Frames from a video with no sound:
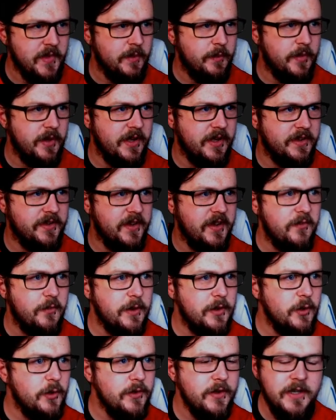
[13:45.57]
Because if we
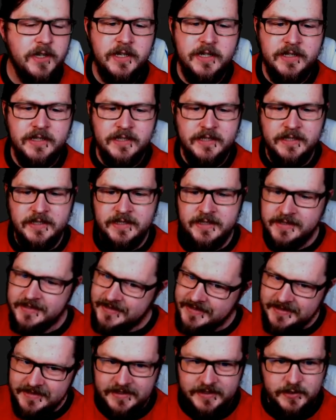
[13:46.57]
don't,
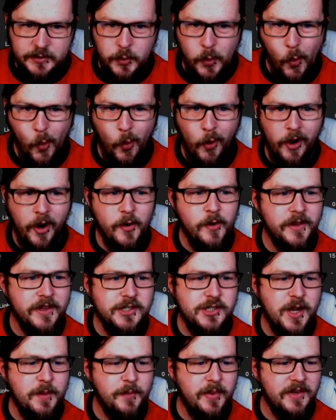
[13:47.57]
we're out of the
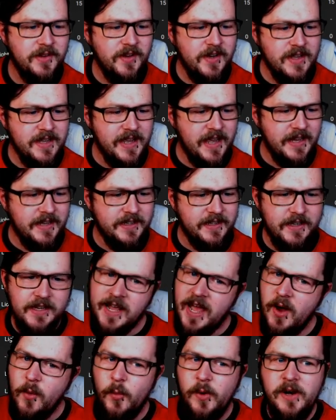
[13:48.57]
Champions League and you
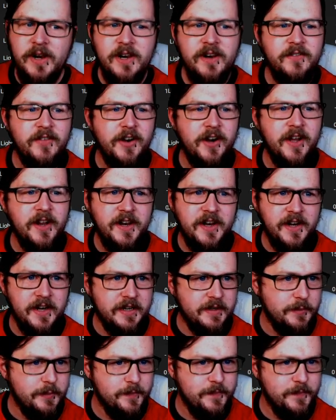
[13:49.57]
can't win it if you're not in it.